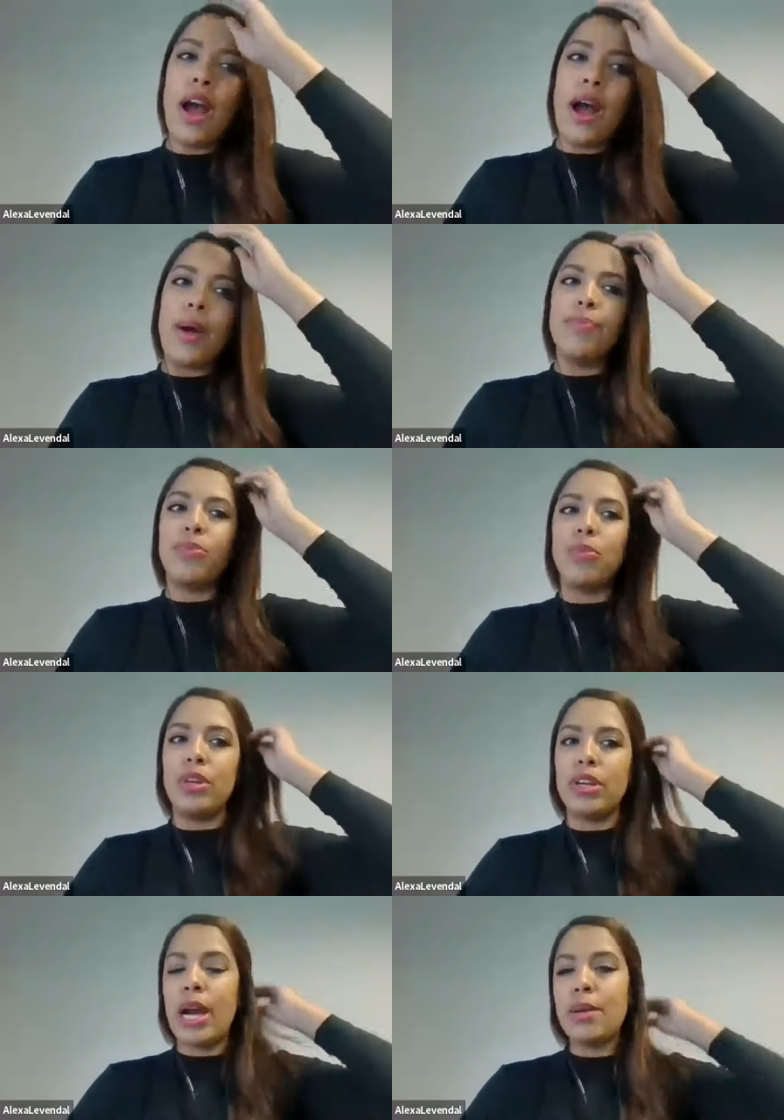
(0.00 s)
Um, when
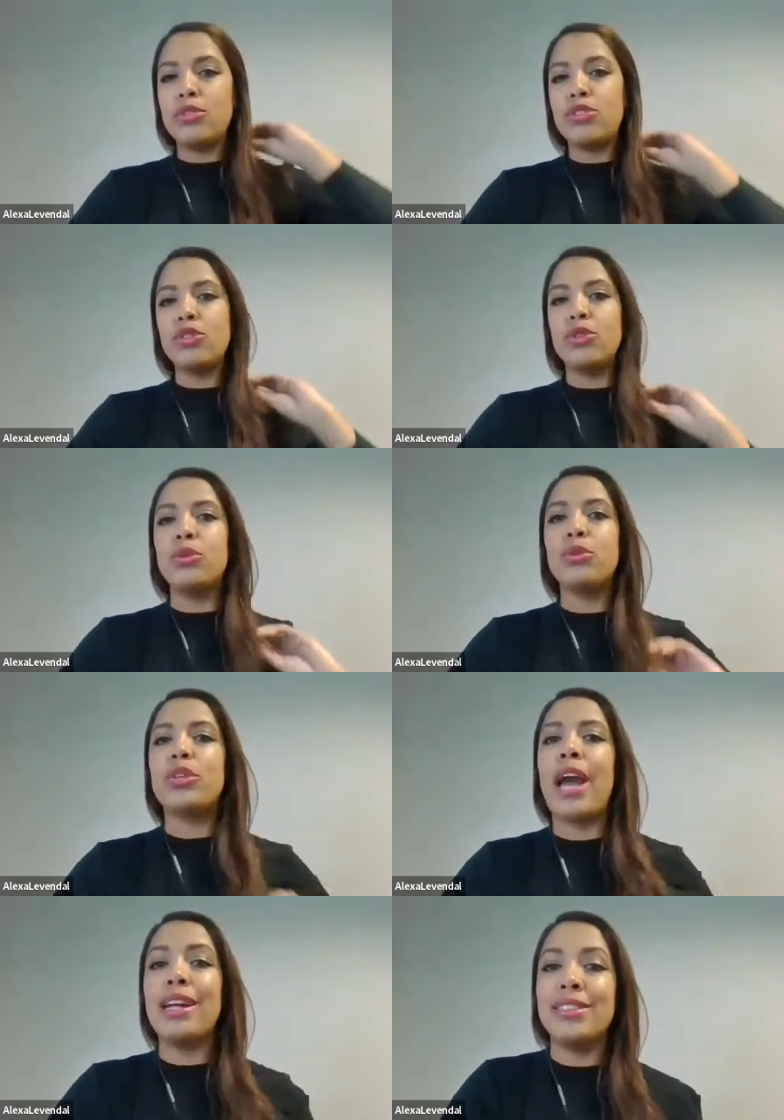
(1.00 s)
it comes to
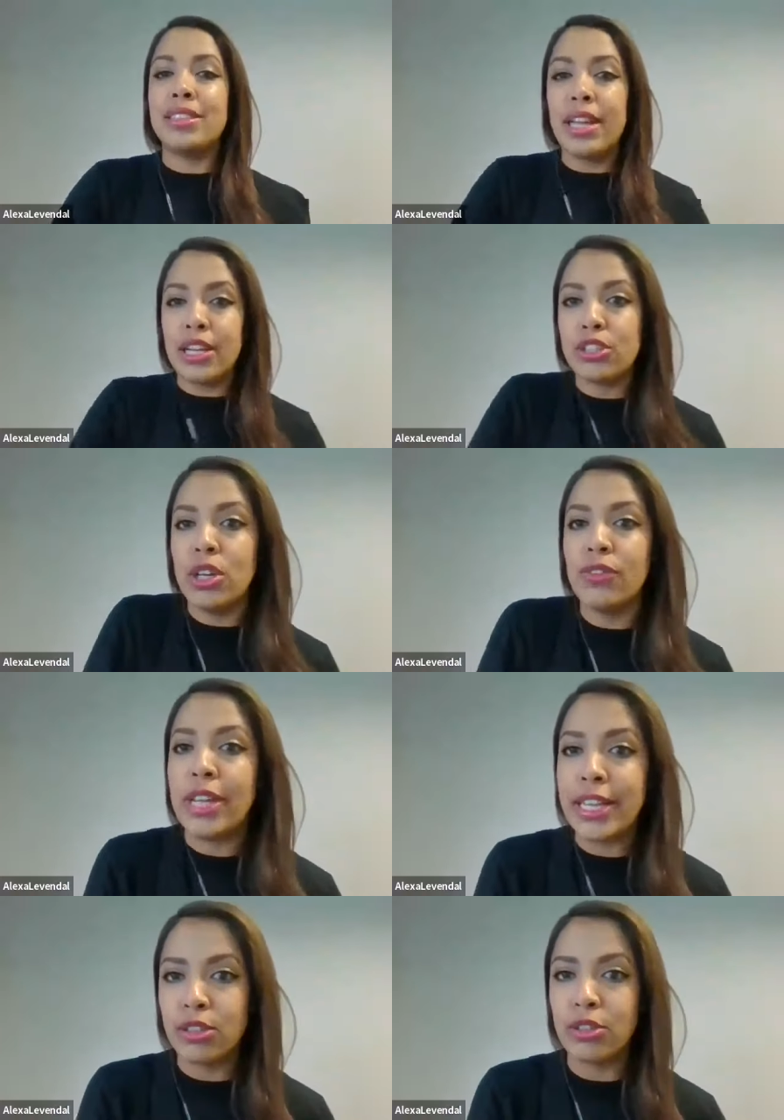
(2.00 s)
cancellation of a
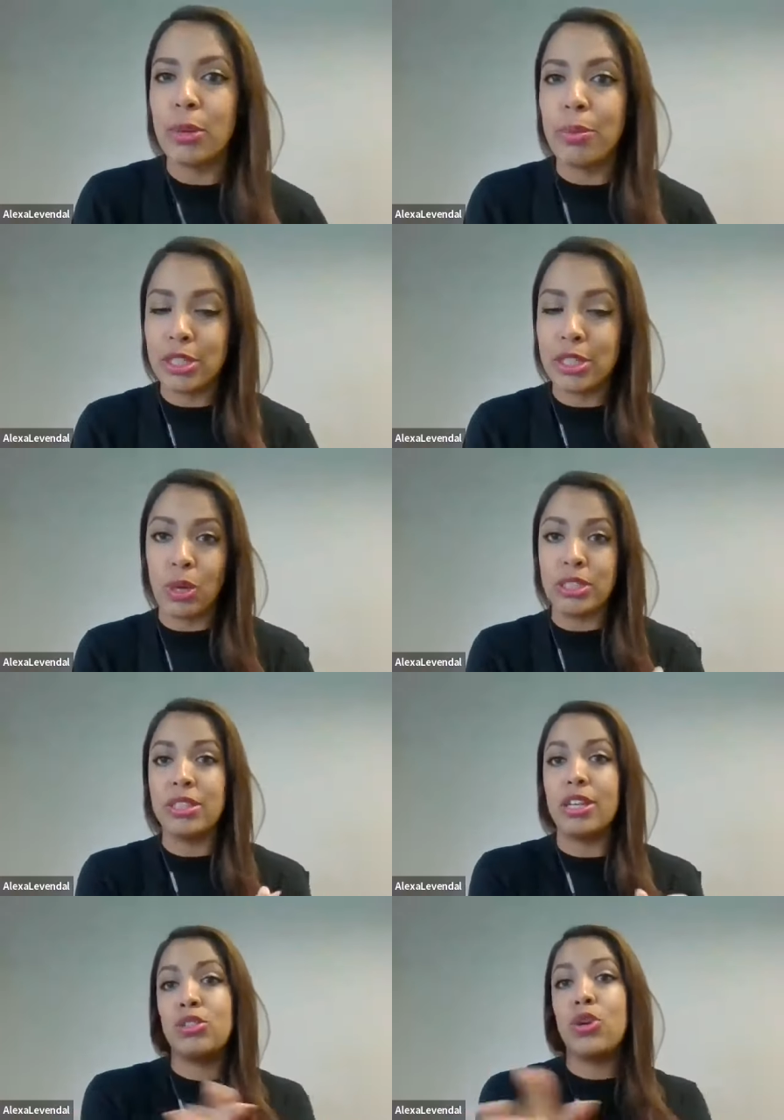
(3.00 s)
lease agreement, once
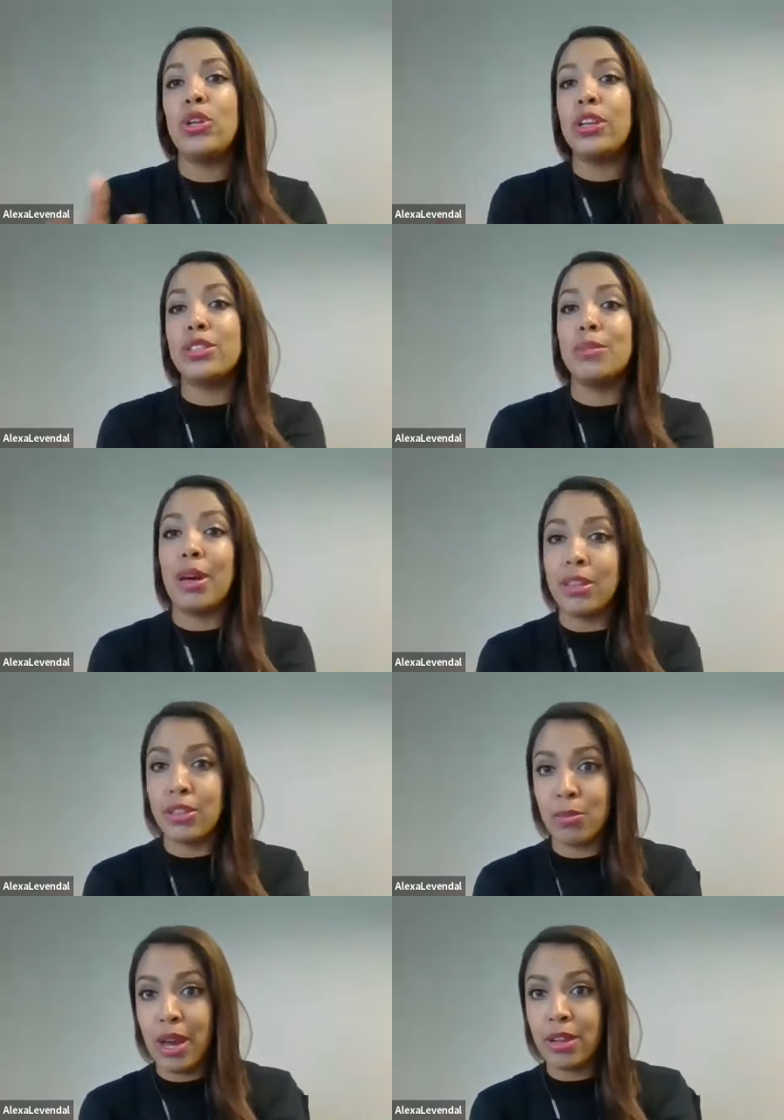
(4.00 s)
it has turned into month
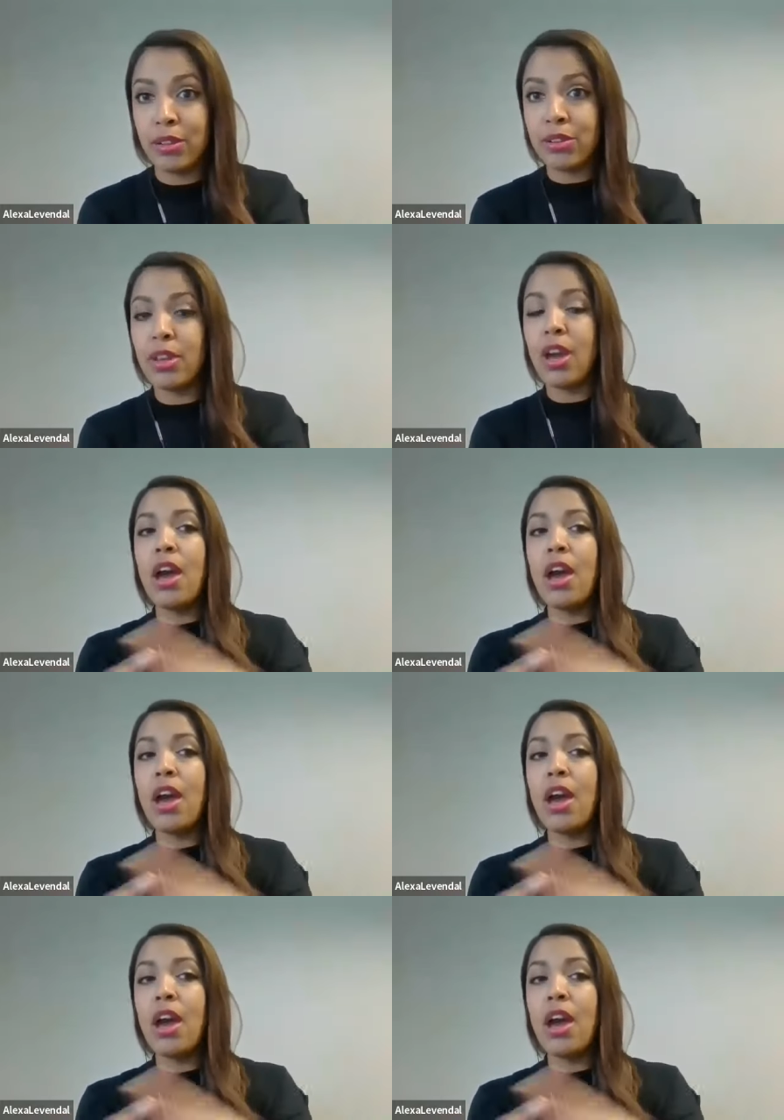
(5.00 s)
to month,